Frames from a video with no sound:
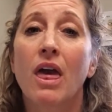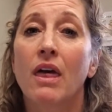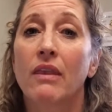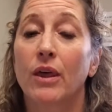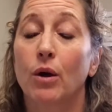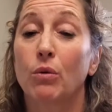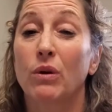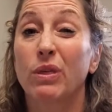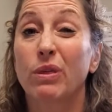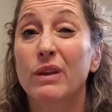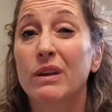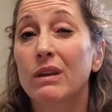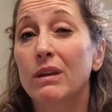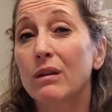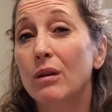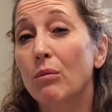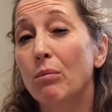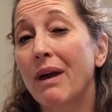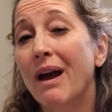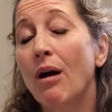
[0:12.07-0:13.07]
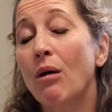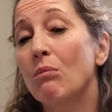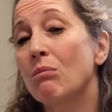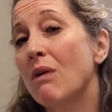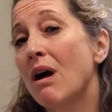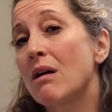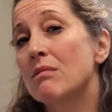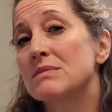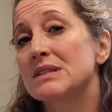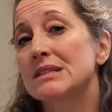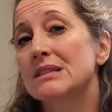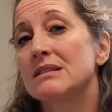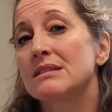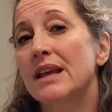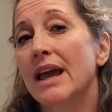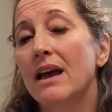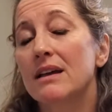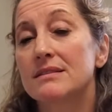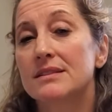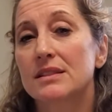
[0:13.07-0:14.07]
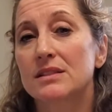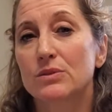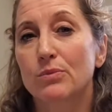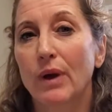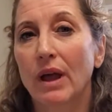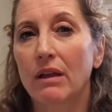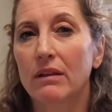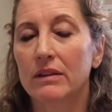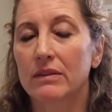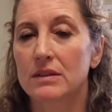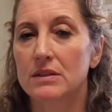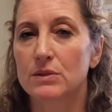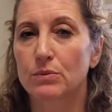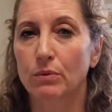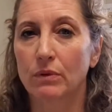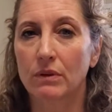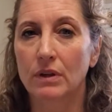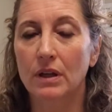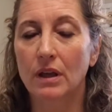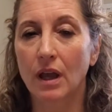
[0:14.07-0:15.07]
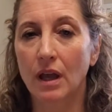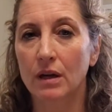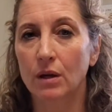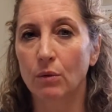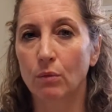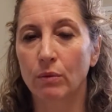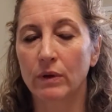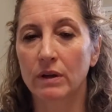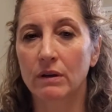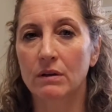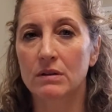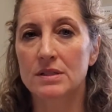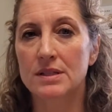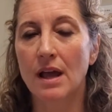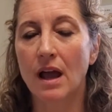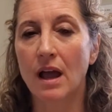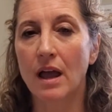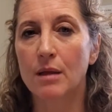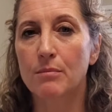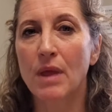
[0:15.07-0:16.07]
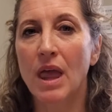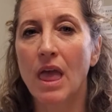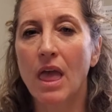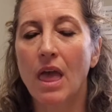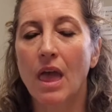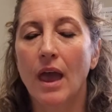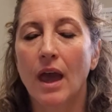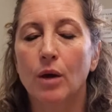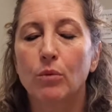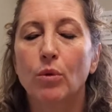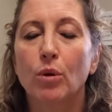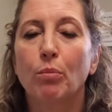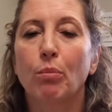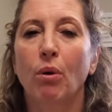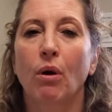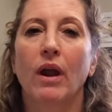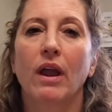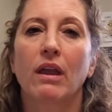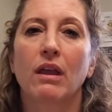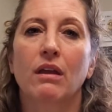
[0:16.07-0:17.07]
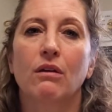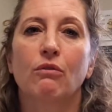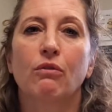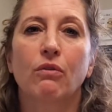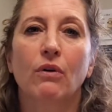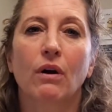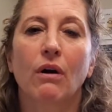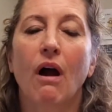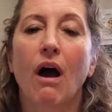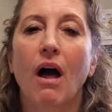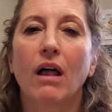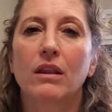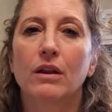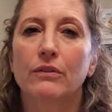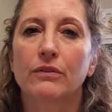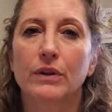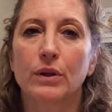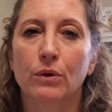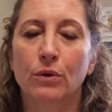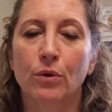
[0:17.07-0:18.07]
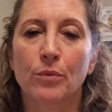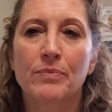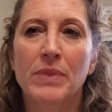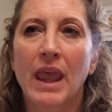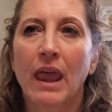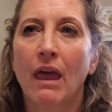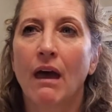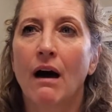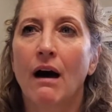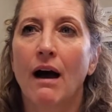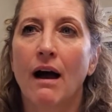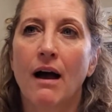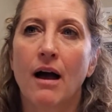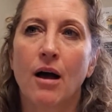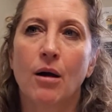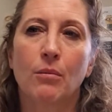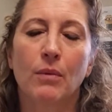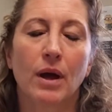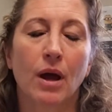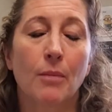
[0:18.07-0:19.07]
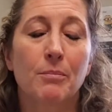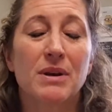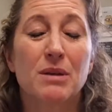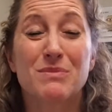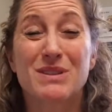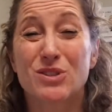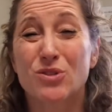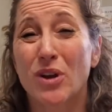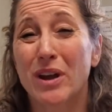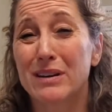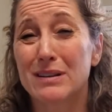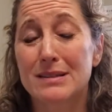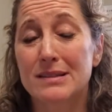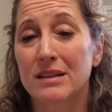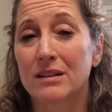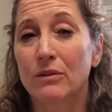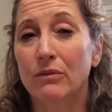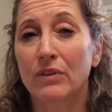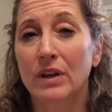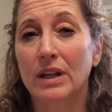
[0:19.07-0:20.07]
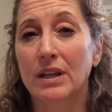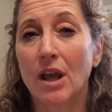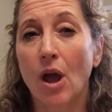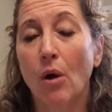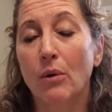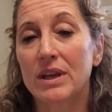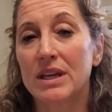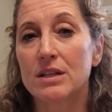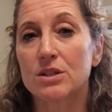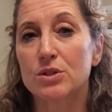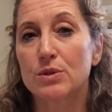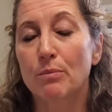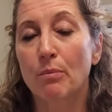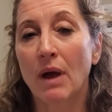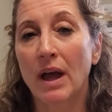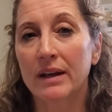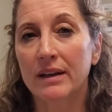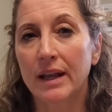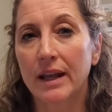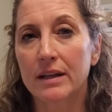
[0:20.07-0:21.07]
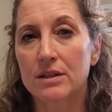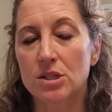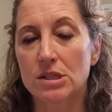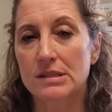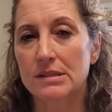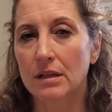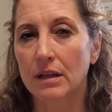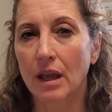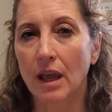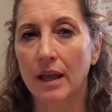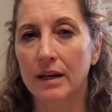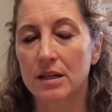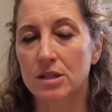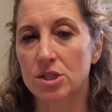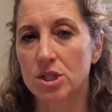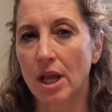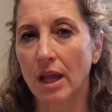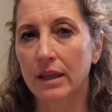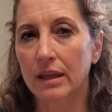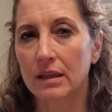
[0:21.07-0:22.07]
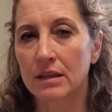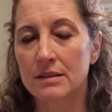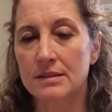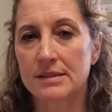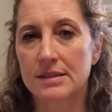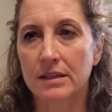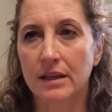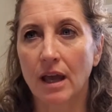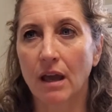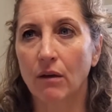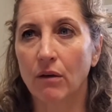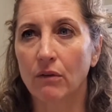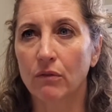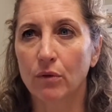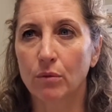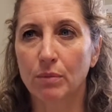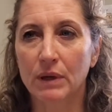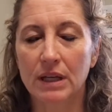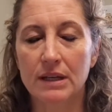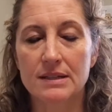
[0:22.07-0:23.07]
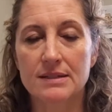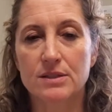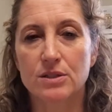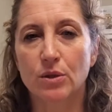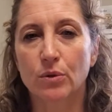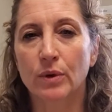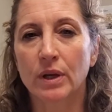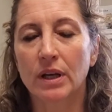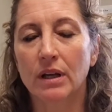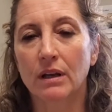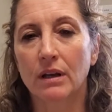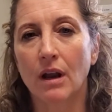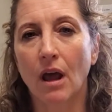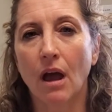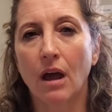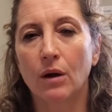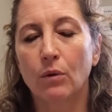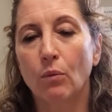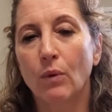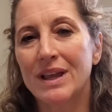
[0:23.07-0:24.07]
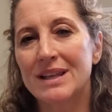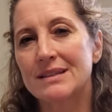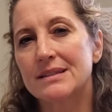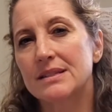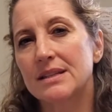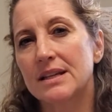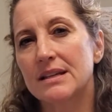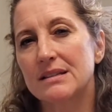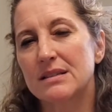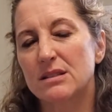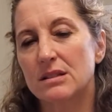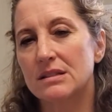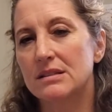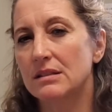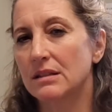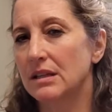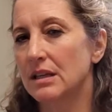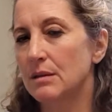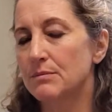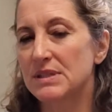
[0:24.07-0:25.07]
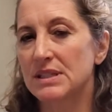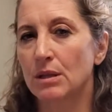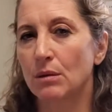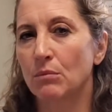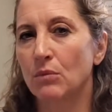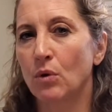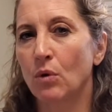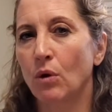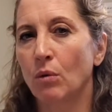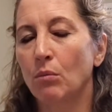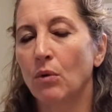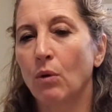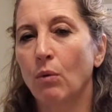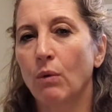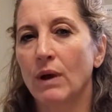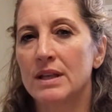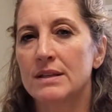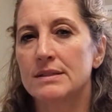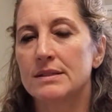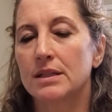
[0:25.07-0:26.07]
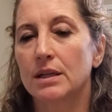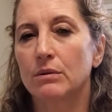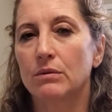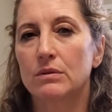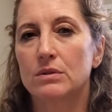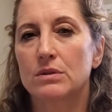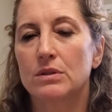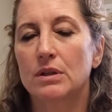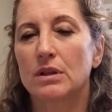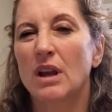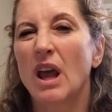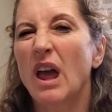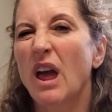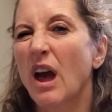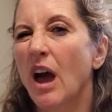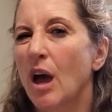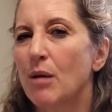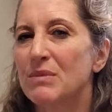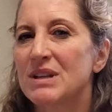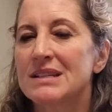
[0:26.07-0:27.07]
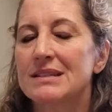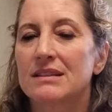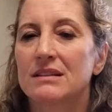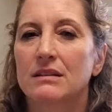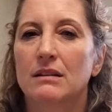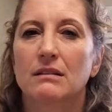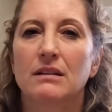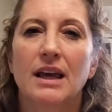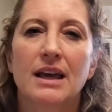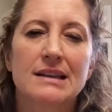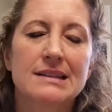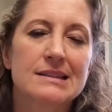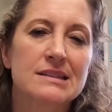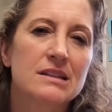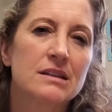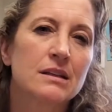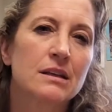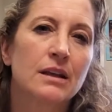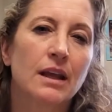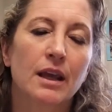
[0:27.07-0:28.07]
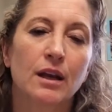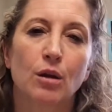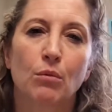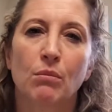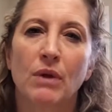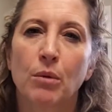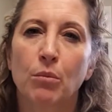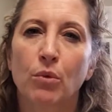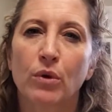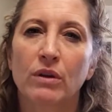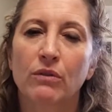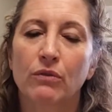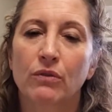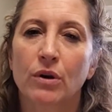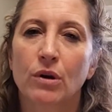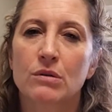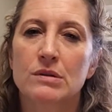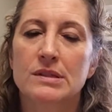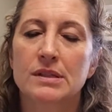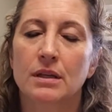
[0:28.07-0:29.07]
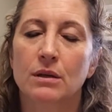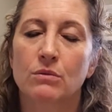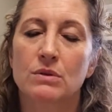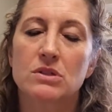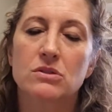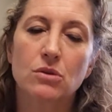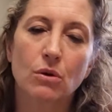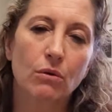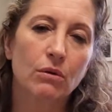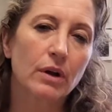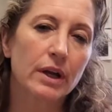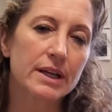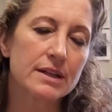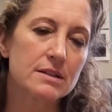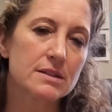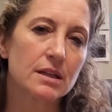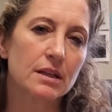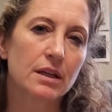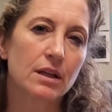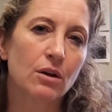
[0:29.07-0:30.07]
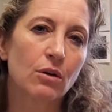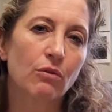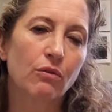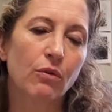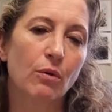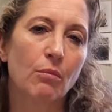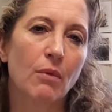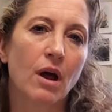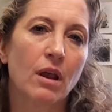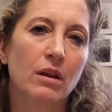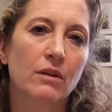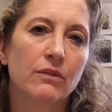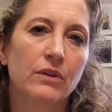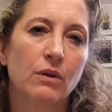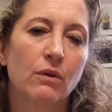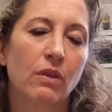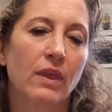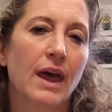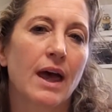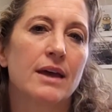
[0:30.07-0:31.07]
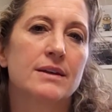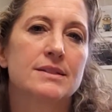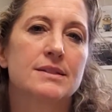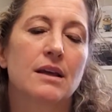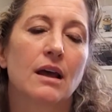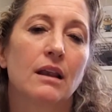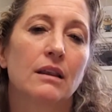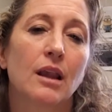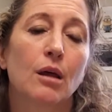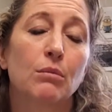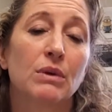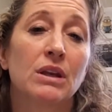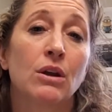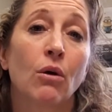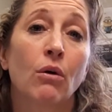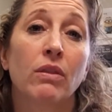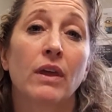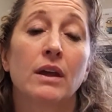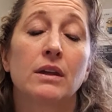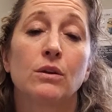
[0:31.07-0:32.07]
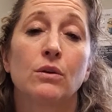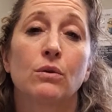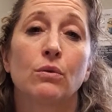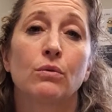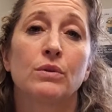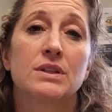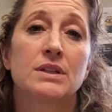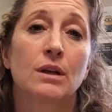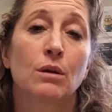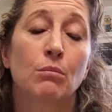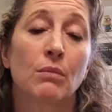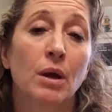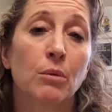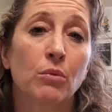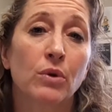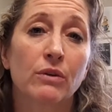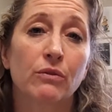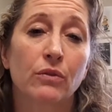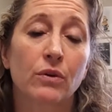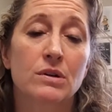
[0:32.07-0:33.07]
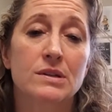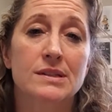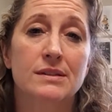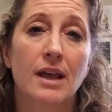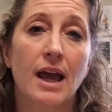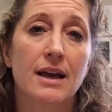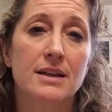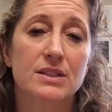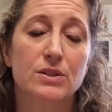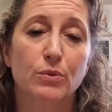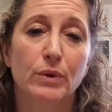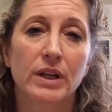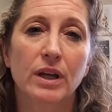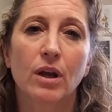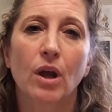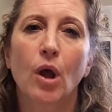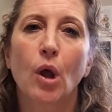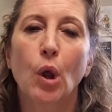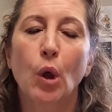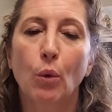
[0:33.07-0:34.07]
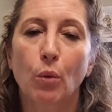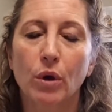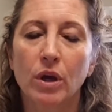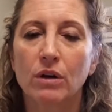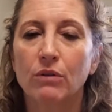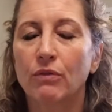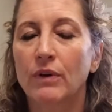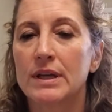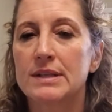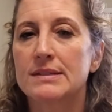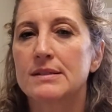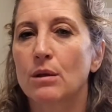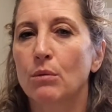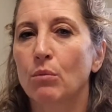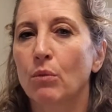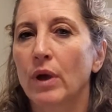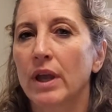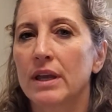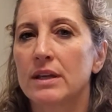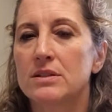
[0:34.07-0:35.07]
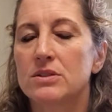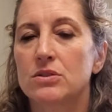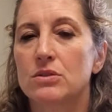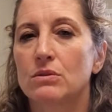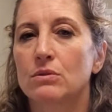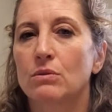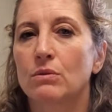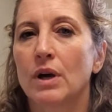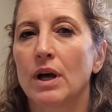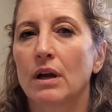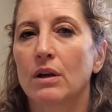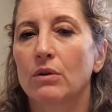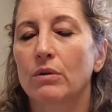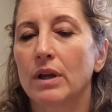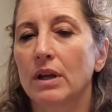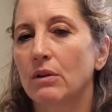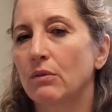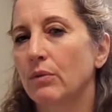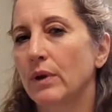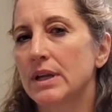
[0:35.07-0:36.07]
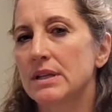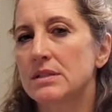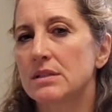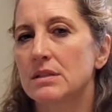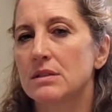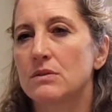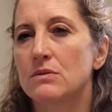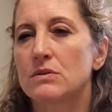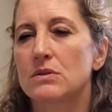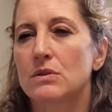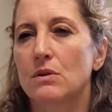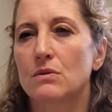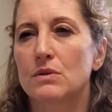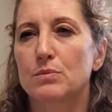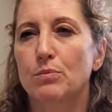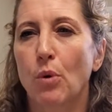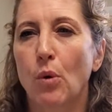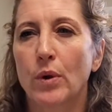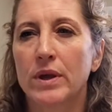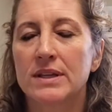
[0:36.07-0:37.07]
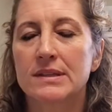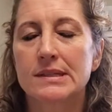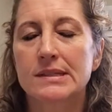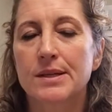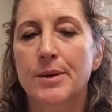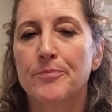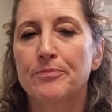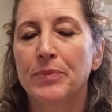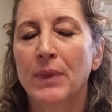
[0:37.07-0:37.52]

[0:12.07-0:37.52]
that we're thinking about moms and dads as well at this really kind of weird time, and we're praying for all of you. Um, I'm going to be trying to send a video each Monday just to kind of check in, see how everybody's doing, and on Wednesdays, just to keep some normal Wednesday routine, I'm going to send a lesson and a memory verse, and it was so great to hear from from all of you that uh, let me know that you did a memory verse last week. We're going to find some way to, uh, creative way to use those points.